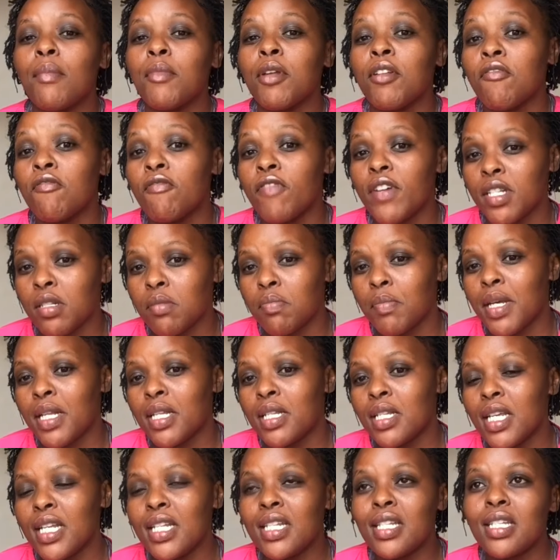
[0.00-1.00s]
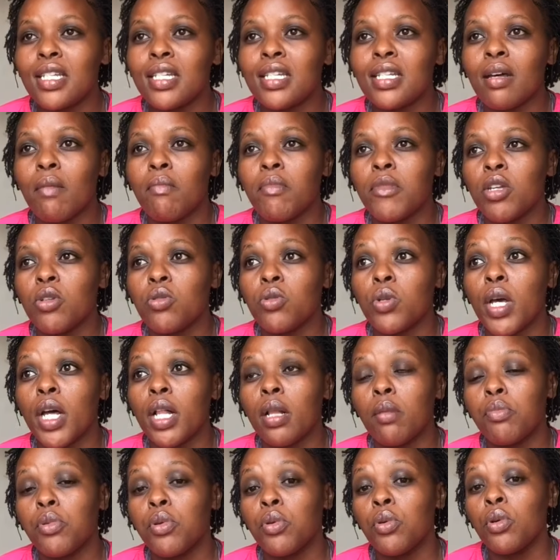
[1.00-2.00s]
investment. It's just something to
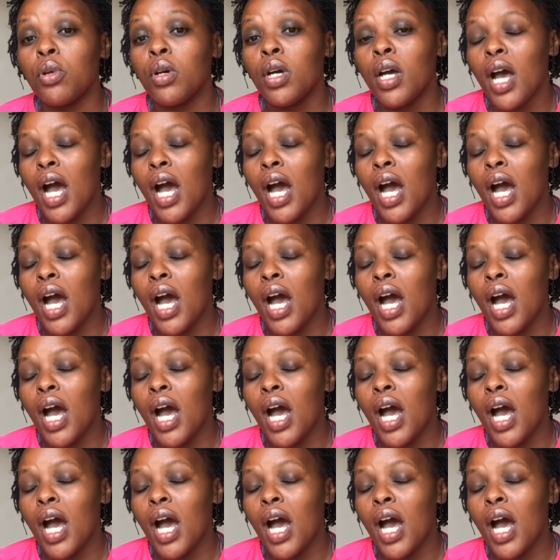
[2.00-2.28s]
help you